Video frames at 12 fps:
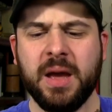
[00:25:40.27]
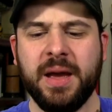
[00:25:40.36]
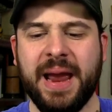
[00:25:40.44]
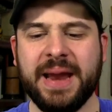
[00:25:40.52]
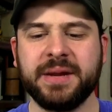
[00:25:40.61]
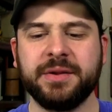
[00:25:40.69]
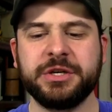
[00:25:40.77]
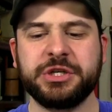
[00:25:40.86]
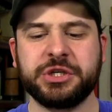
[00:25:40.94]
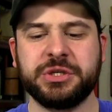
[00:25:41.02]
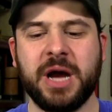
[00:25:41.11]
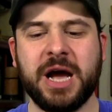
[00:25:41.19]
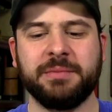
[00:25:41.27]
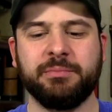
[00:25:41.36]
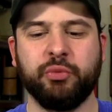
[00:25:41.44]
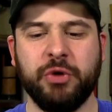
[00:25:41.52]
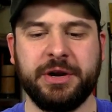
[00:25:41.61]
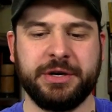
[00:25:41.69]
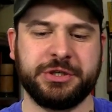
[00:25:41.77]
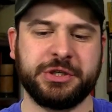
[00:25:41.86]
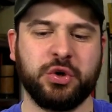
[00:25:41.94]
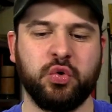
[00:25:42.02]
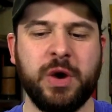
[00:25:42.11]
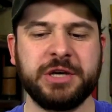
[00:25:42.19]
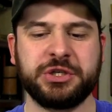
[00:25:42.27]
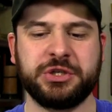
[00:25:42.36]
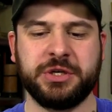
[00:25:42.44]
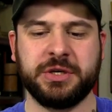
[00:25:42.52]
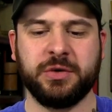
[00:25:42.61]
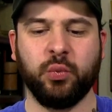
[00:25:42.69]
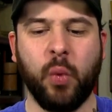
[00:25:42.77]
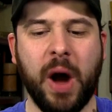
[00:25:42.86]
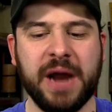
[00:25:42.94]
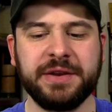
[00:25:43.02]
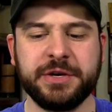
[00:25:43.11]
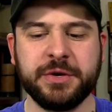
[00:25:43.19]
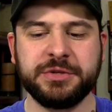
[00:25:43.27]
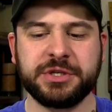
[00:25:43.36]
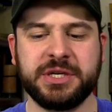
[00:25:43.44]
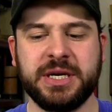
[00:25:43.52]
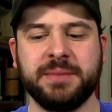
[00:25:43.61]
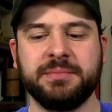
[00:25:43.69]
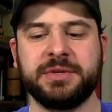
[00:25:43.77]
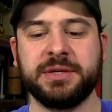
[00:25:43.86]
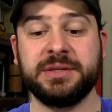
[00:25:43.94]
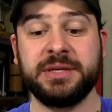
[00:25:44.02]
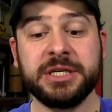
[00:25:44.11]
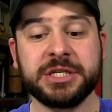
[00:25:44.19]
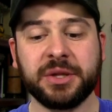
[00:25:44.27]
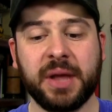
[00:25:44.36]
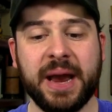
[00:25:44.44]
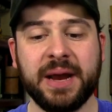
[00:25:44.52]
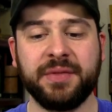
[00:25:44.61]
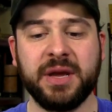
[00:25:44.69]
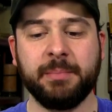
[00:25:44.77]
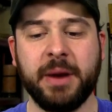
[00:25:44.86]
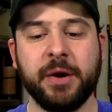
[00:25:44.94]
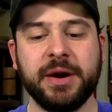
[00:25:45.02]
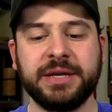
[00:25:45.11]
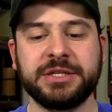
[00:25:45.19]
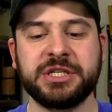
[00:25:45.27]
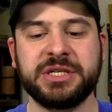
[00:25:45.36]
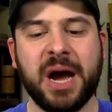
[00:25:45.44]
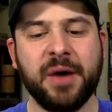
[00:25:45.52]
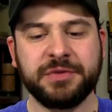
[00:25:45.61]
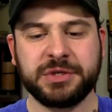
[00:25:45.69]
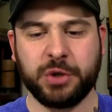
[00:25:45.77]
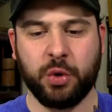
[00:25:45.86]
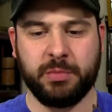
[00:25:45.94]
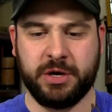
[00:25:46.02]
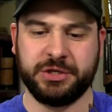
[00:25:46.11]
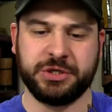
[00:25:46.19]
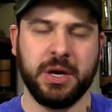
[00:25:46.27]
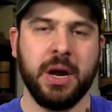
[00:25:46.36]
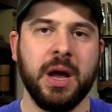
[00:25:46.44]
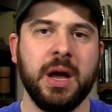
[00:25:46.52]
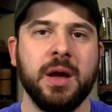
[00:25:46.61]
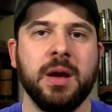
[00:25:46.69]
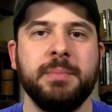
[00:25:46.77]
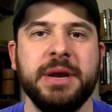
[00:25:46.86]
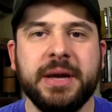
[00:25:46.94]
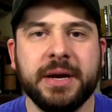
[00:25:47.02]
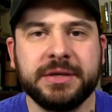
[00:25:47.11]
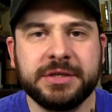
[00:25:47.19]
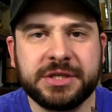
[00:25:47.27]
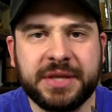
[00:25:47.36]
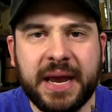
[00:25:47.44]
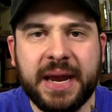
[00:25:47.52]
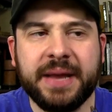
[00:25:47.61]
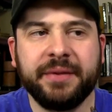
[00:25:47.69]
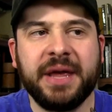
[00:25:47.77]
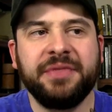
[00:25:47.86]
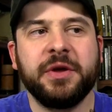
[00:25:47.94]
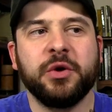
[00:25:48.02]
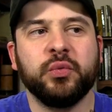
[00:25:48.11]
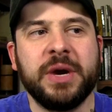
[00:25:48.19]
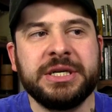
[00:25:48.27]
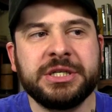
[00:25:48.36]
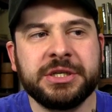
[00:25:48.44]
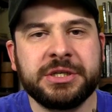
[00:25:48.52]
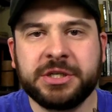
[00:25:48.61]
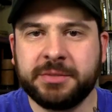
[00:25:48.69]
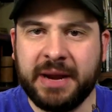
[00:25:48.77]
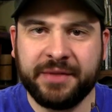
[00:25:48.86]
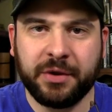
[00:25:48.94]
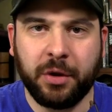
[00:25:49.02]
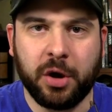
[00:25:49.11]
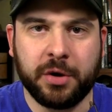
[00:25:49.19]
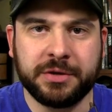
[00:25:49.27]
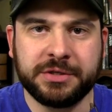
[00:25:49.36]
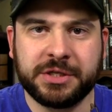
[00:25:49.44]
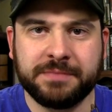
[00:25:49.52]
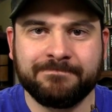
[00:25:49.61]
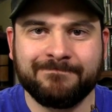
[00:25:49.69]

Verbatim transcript: English, not British. Question Why do you seem to dislike the American South so much? Because they let their racists make the laws.